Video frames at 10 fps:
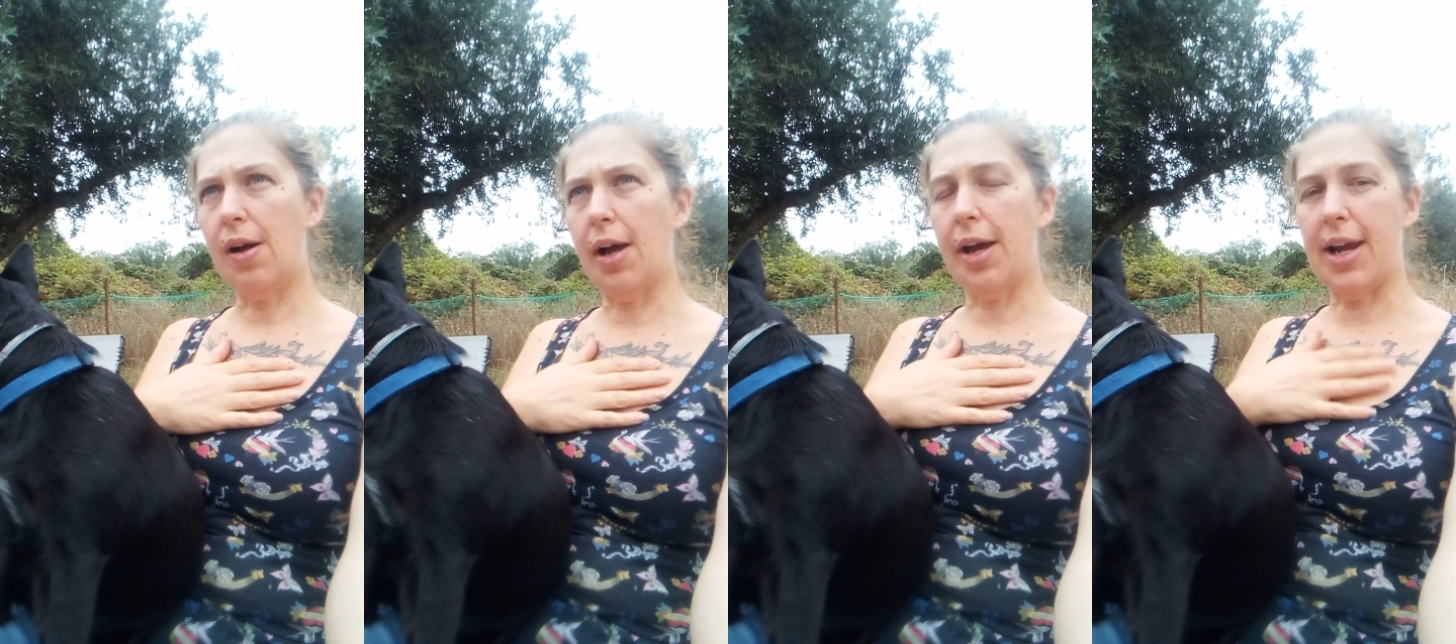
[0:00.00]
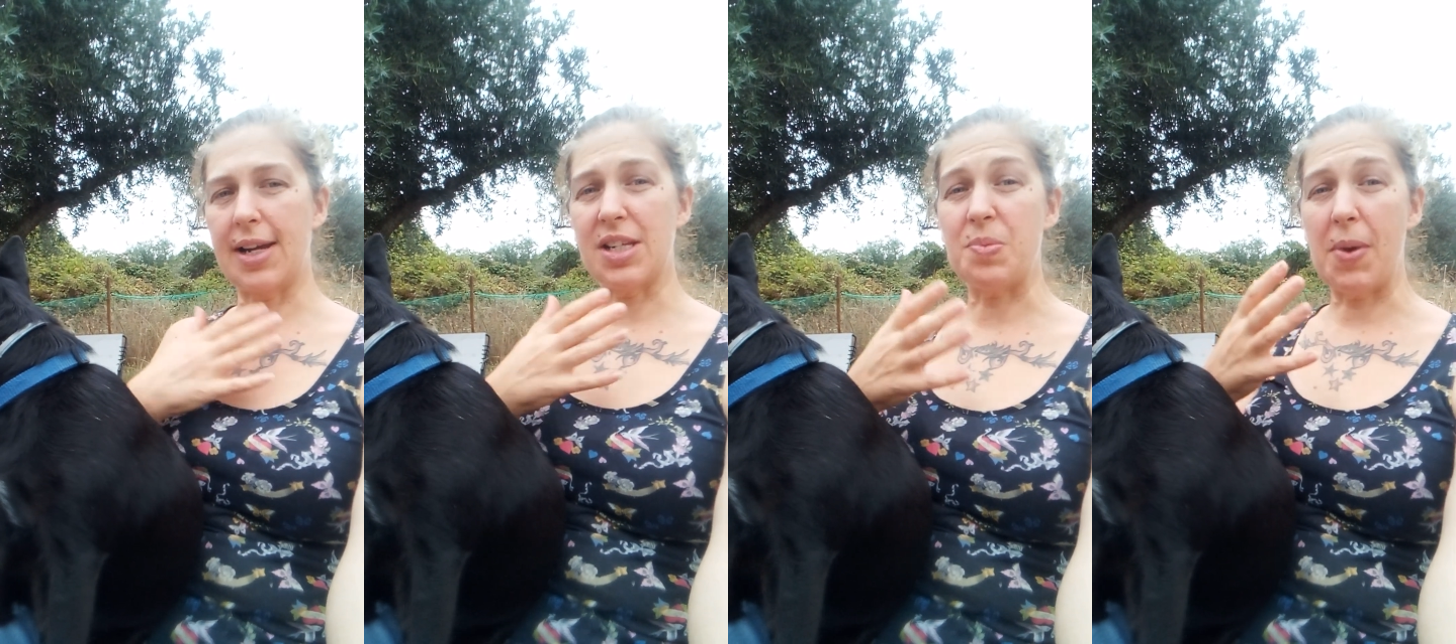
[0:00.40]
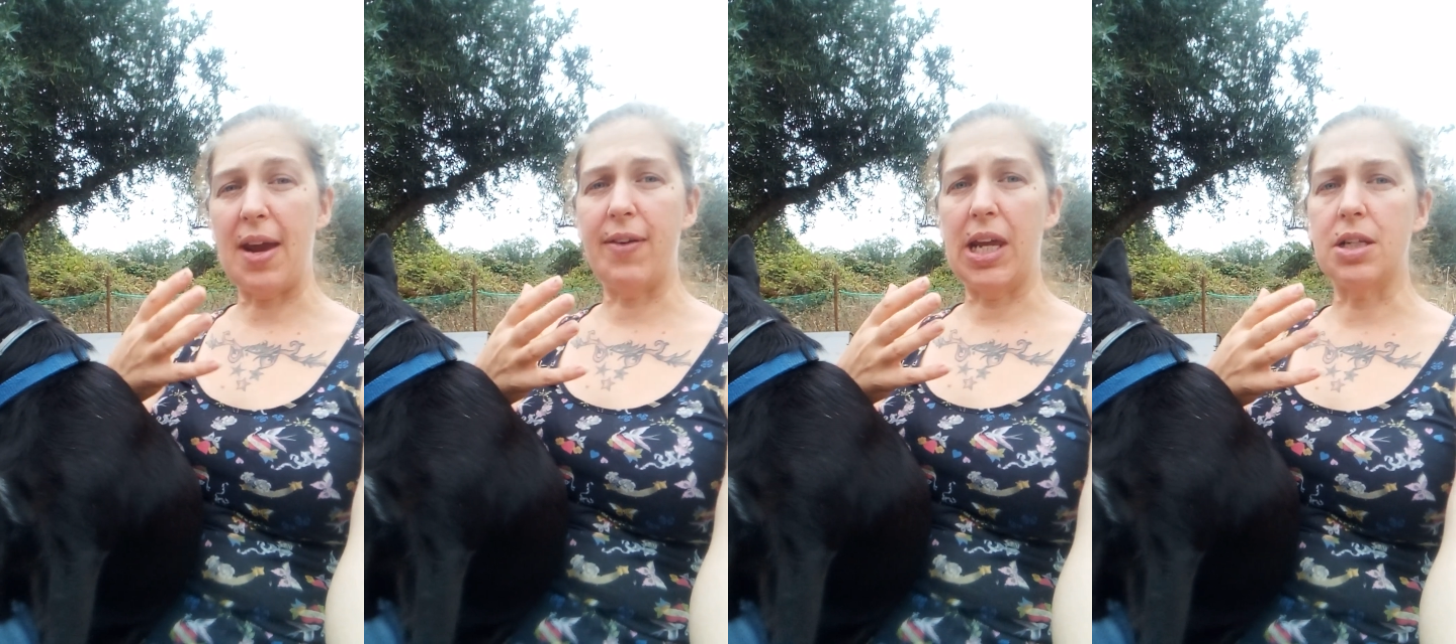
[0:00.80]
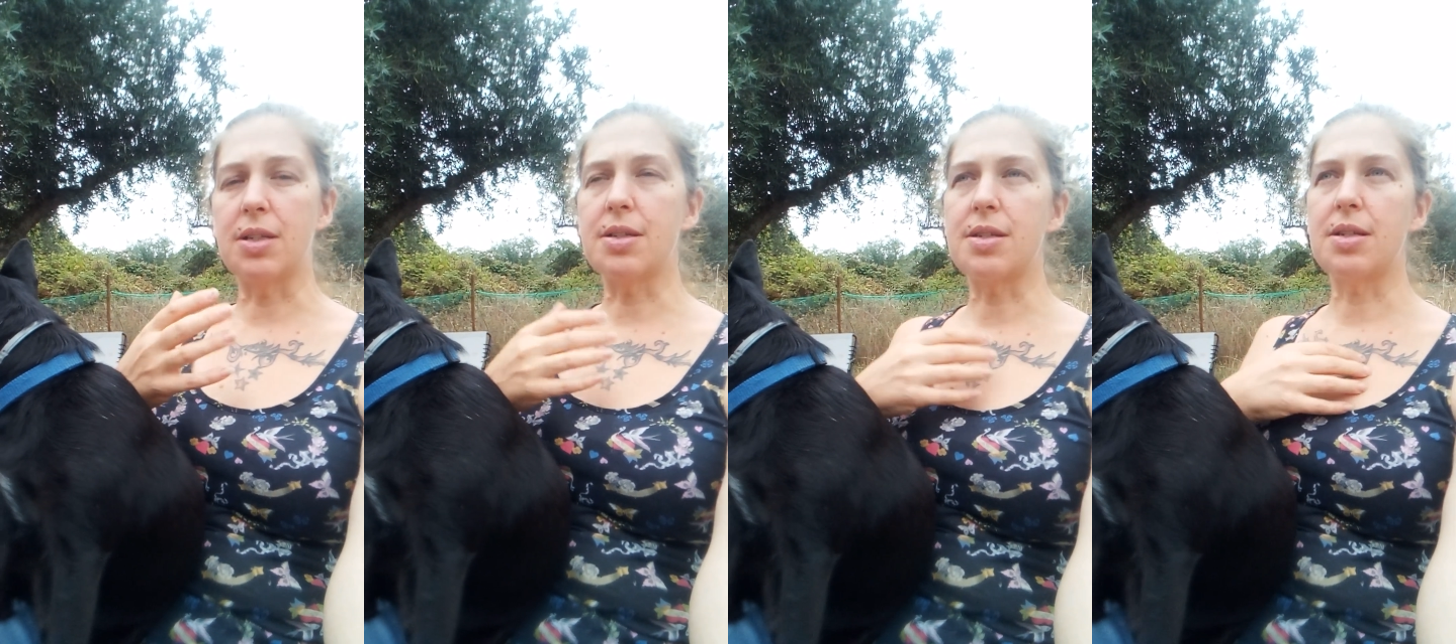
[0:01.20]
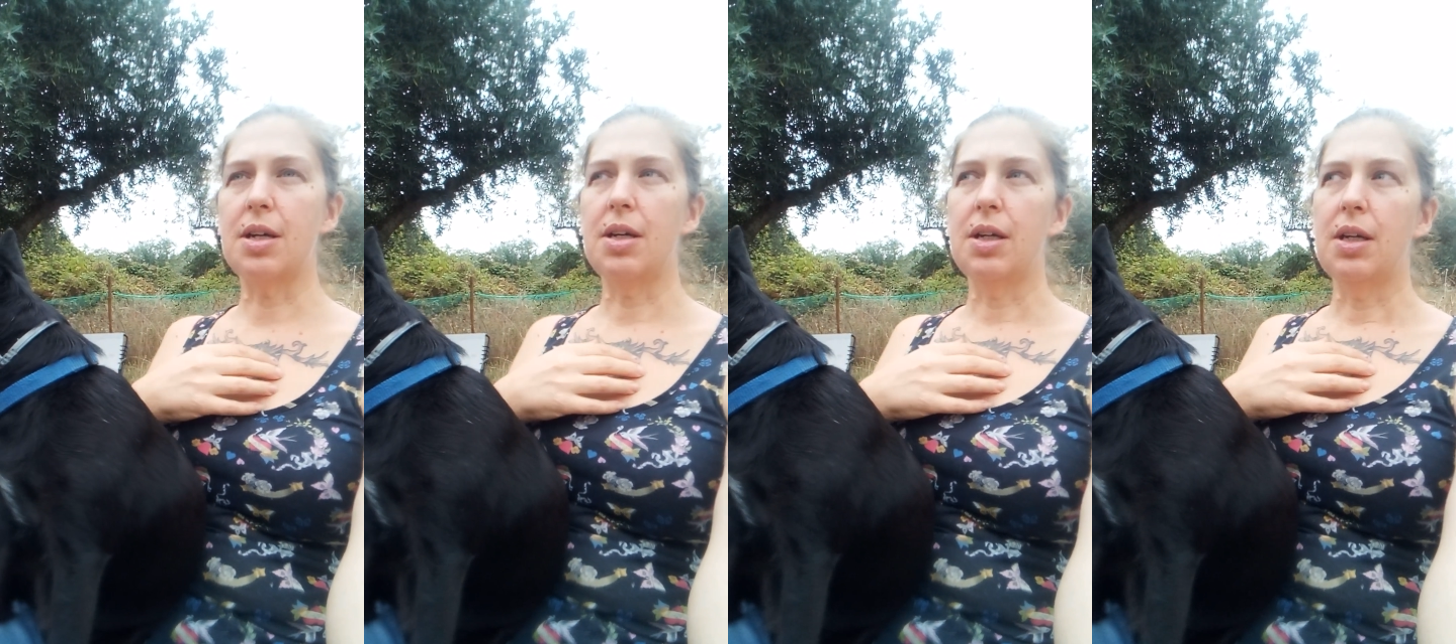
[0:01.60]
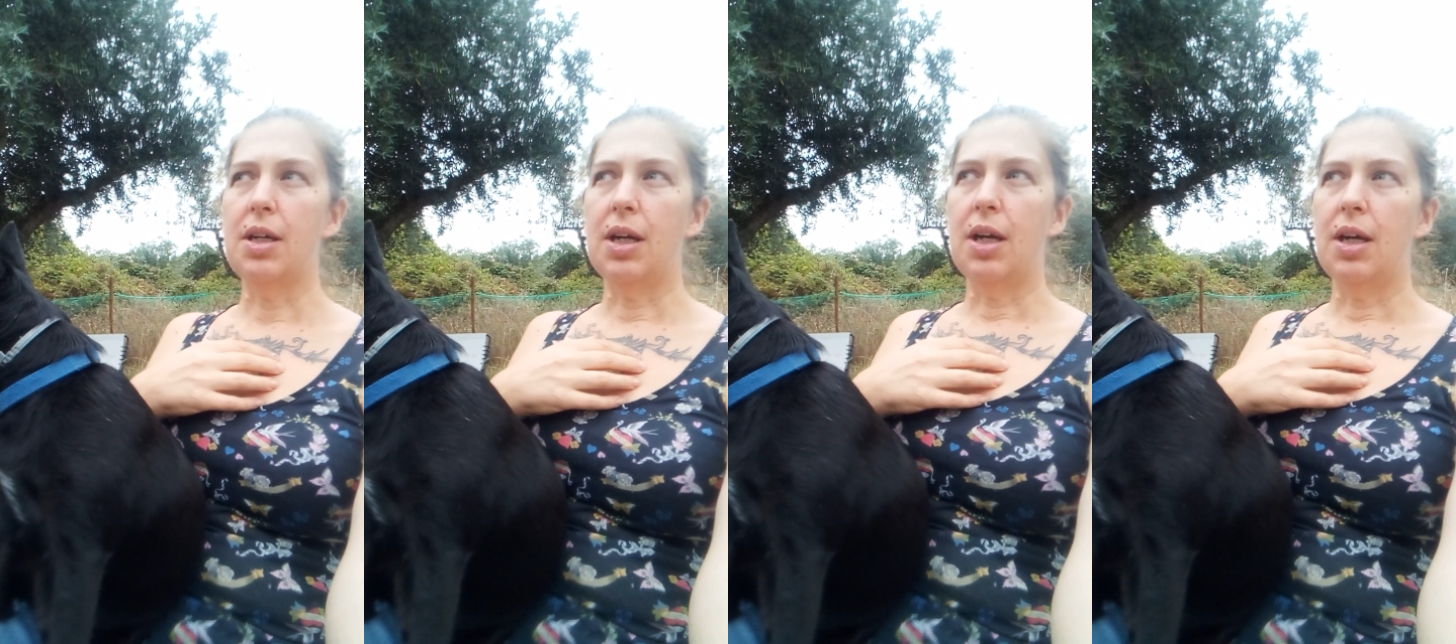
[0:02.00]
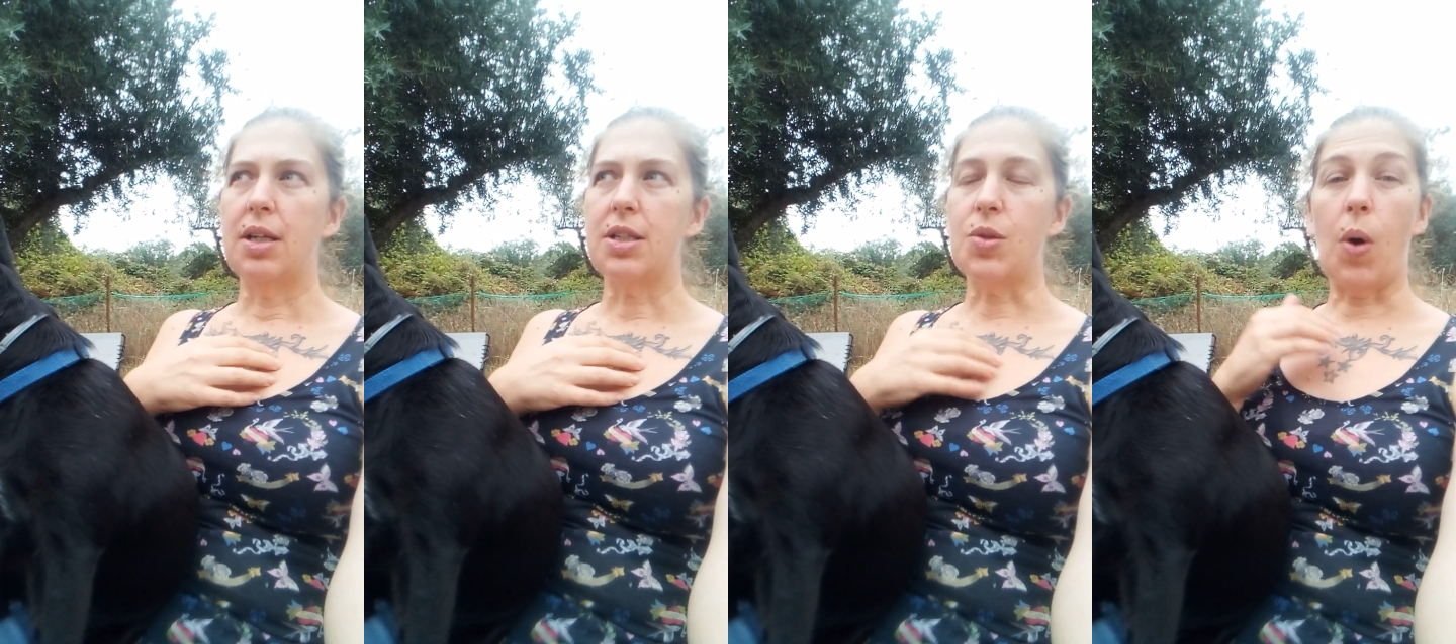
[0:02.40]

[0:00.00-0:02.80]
and experience to